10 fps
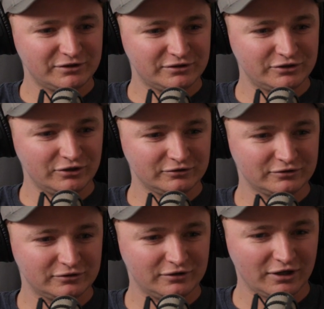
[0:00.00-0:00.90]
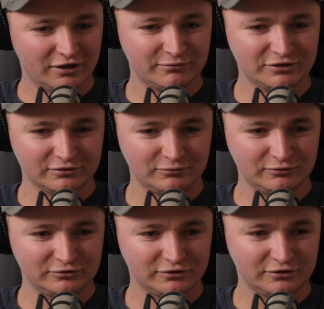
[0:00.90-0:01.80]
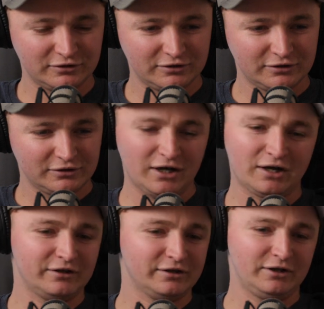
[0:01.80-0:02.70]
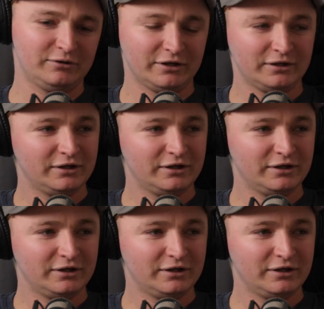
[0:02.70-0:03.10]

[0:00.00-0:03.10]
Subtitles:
Mr. Johnson? Mr. Wilson? I can't think. Anyway.